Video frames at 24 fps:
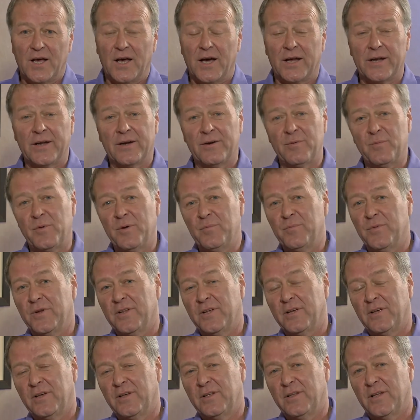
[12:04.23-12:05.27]
And I
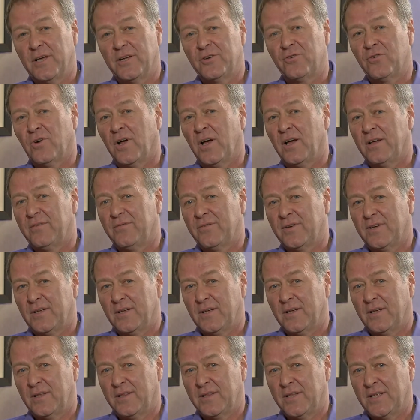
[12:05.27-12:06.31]
remember a drive
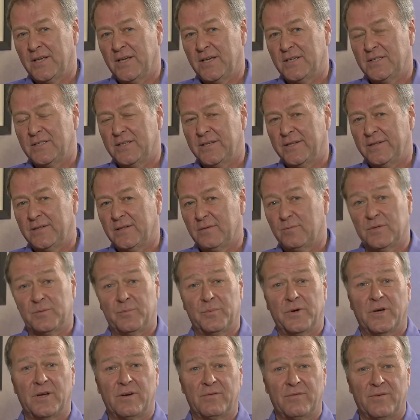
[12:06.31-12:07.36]
at the 18th, it was a
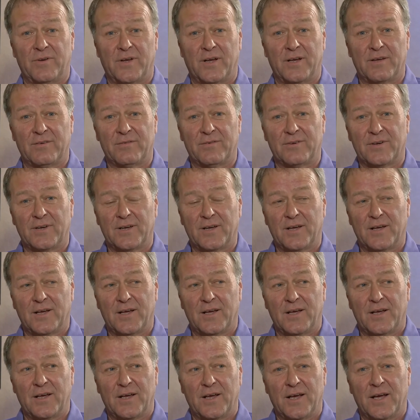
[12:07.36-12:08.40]
par 5,
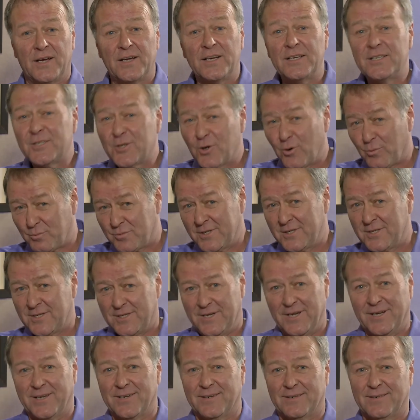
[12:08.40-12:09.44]
and he topped his
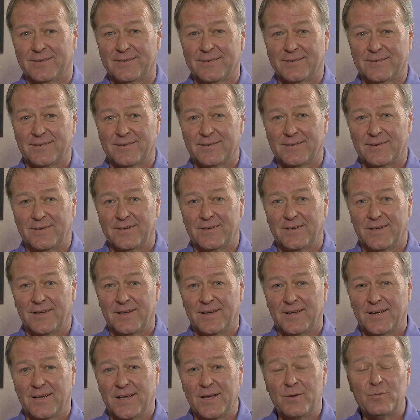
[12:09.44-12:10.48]
second.
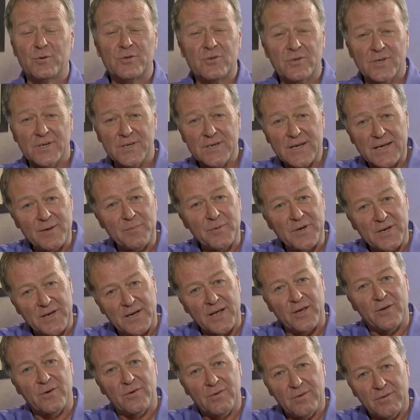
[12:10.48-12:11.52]
He was trying to keep it
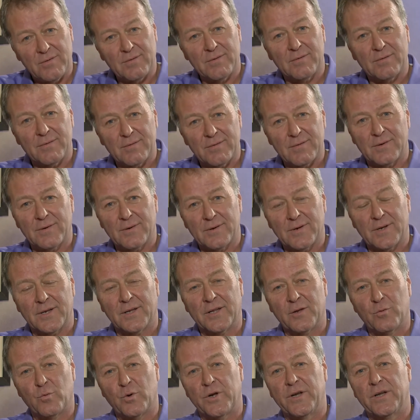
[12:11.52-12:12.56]
down
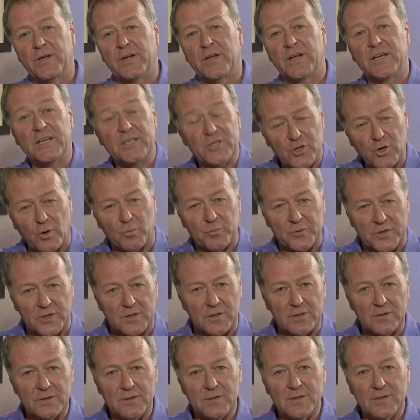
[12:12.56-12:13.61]
in the wind, and he topped it.